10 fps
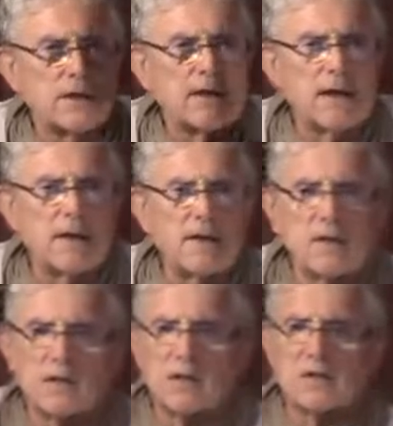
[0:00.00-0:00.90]
again
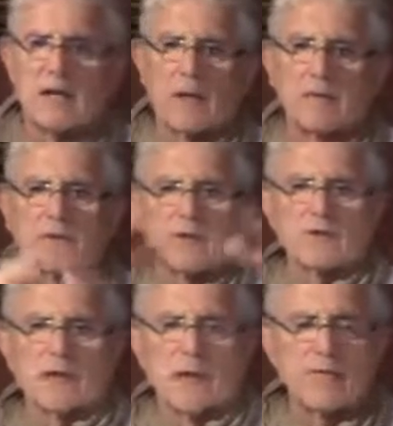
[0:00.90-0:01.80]
and
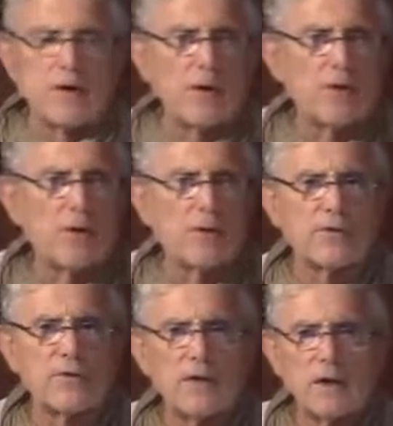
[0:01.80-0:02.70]
establishes heaven on
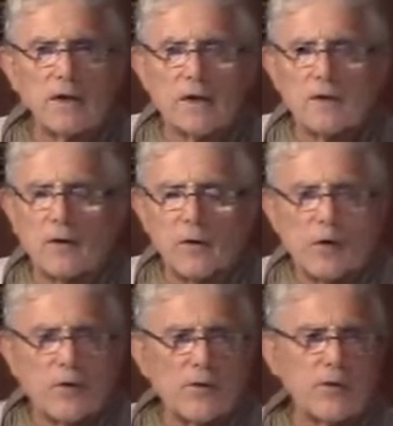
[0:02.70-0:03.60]
earth, that
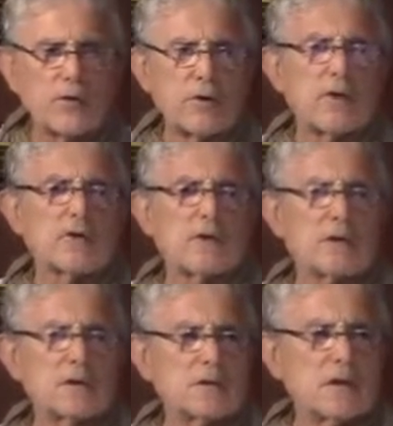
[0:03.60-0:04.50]
all the
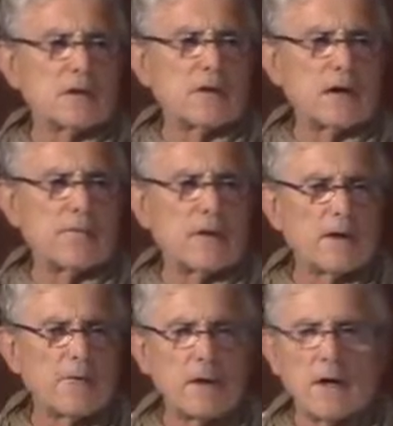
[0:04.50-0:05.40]
Christians that have been
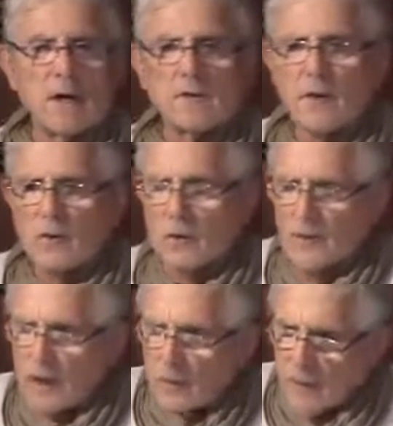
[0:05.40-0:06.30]
left behind will
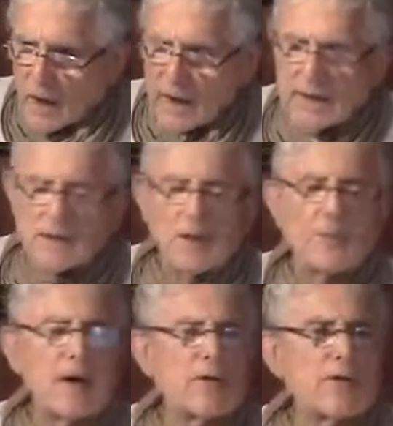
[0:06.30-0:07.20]
now rise up
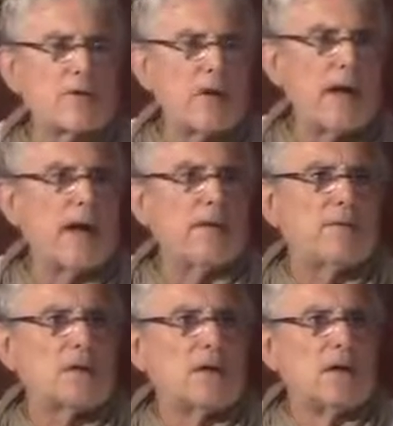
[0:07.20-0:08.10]
out of the
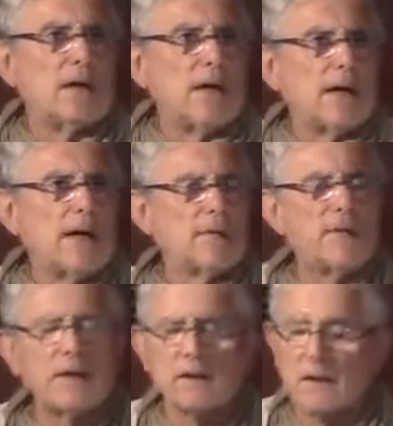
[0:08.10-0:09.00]
graves. And I'm
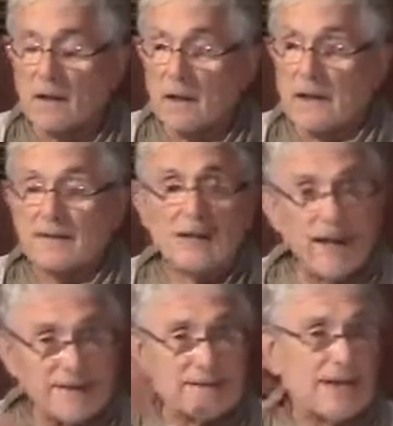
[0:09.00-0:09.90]
thinking,
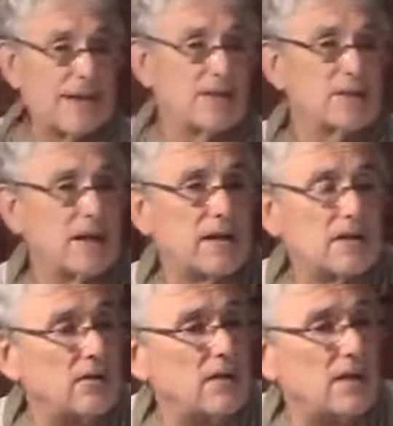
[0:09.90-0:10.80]
that sounds like
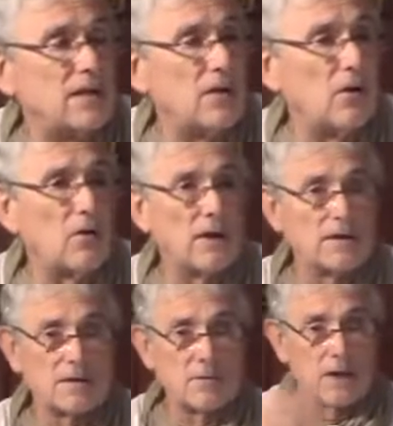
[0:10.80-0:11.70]
the, you know, like
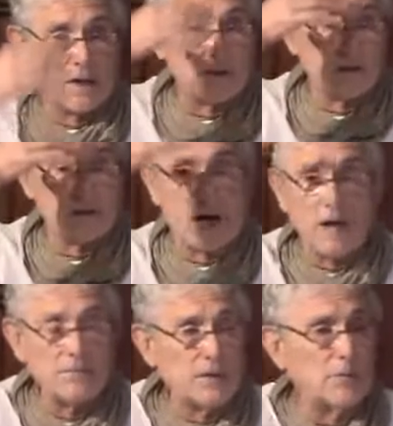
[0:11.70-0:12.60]
some kind of
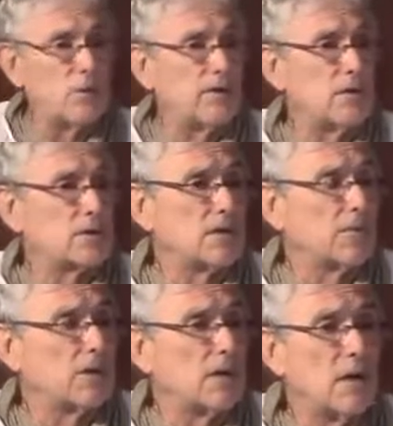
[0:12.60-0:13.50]
zombie movie or
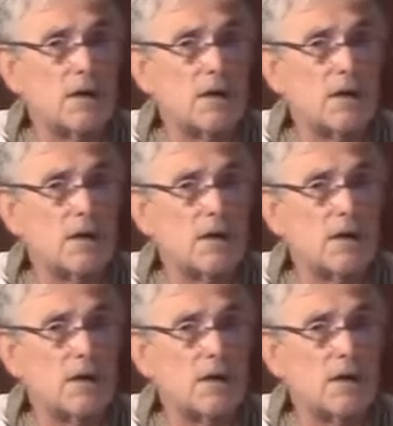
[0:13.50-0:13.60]
something.